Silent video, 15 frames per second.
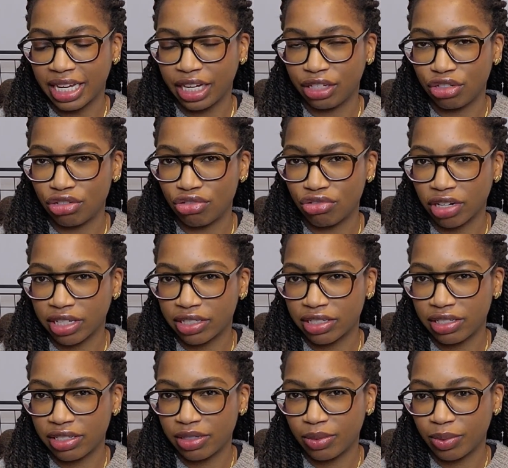
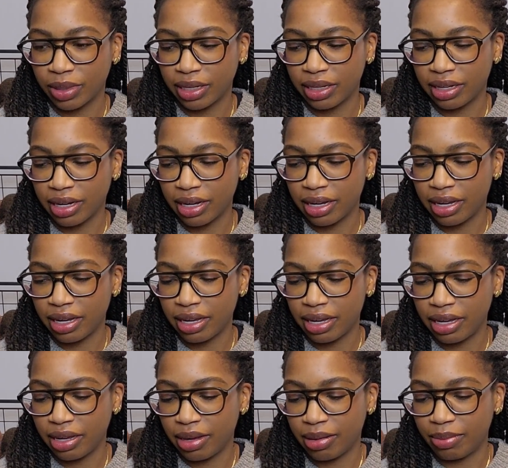construction to what I
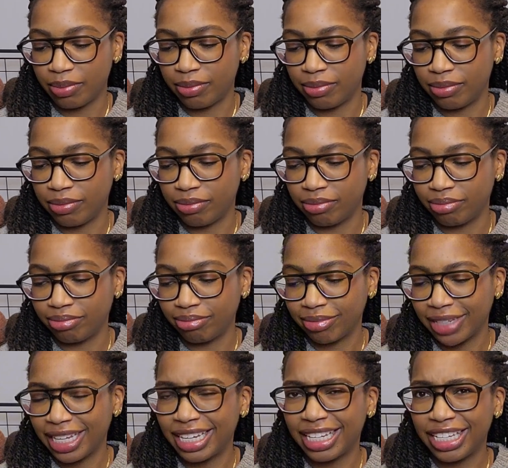am
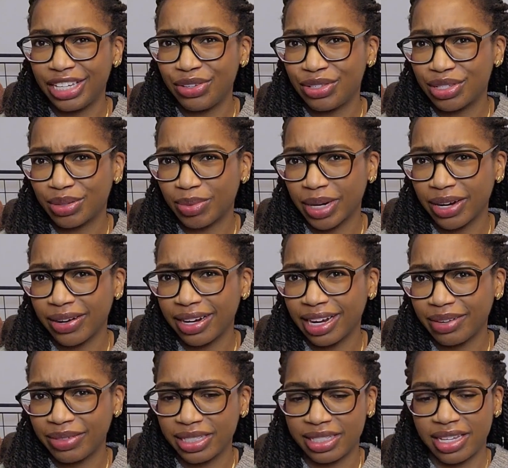used to wearing, I
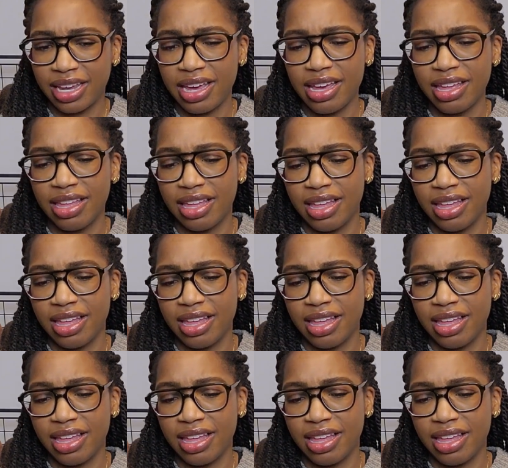would say.